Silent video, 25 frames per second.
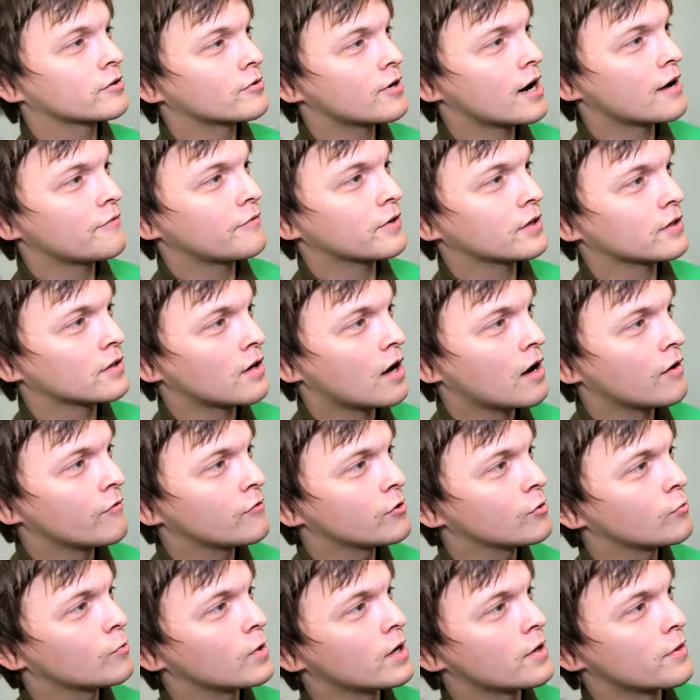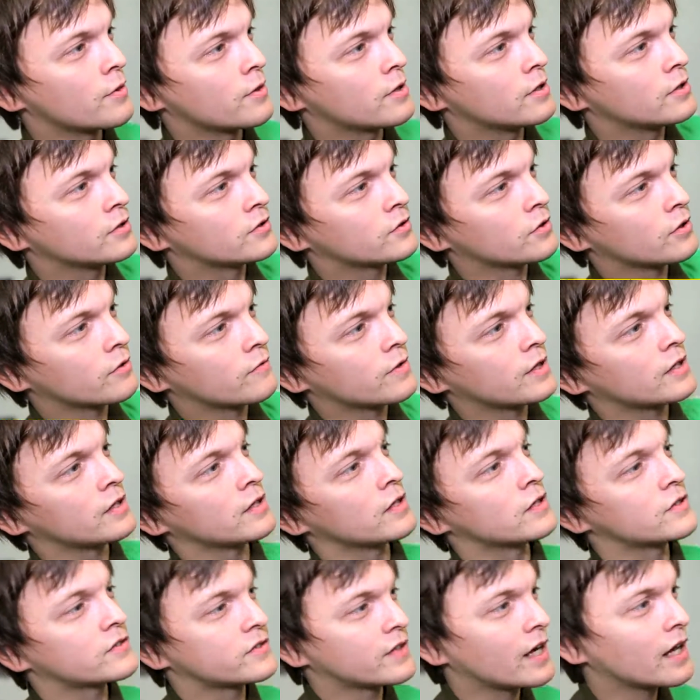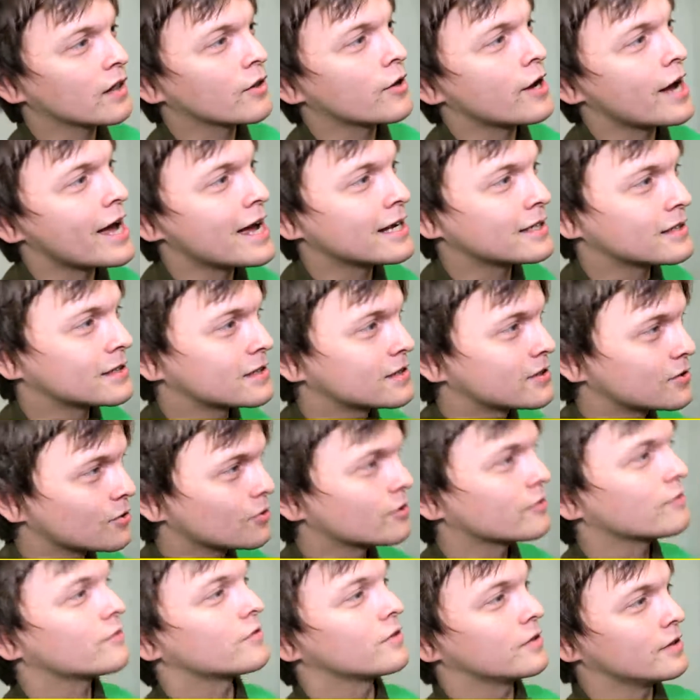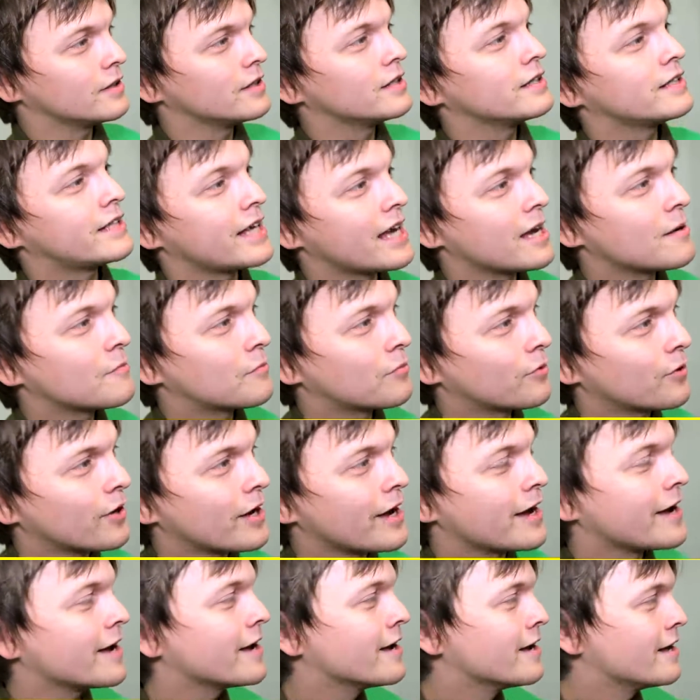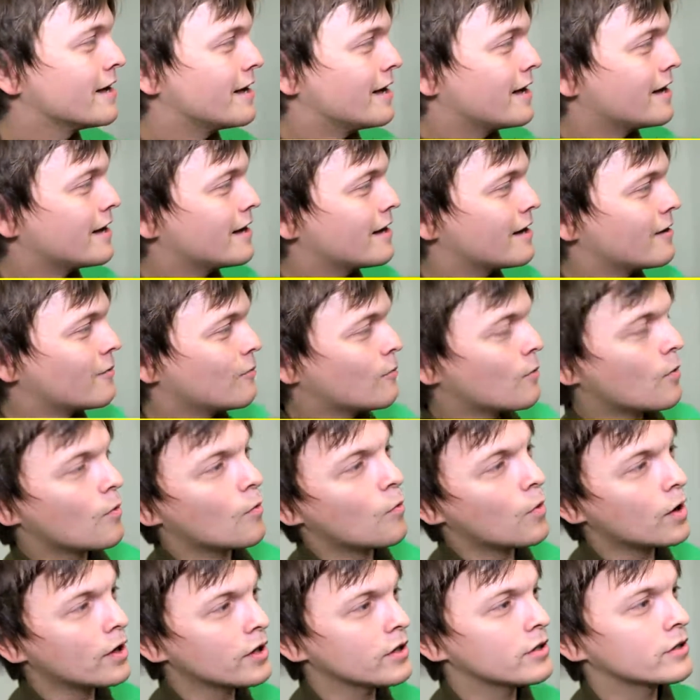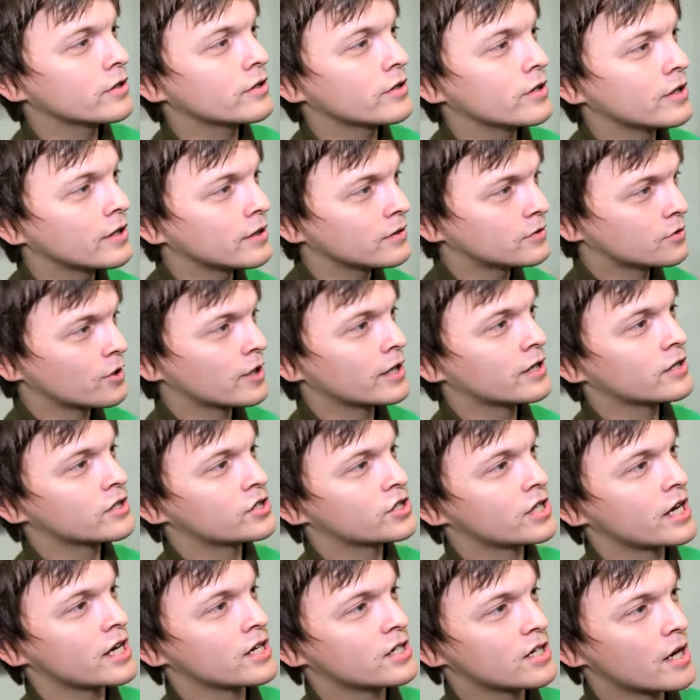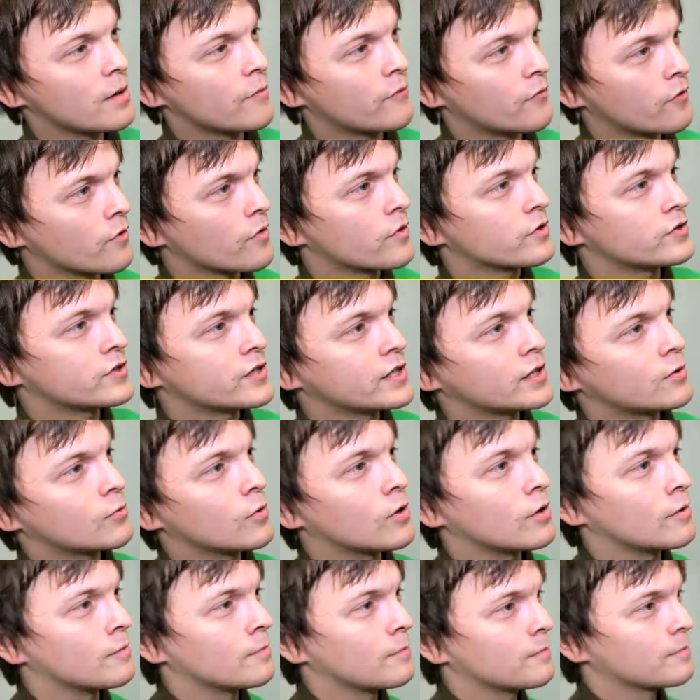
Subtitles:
graphic novel with sort of a Zelda-esque sort of gameplay. What are you trying to change up for the sequel?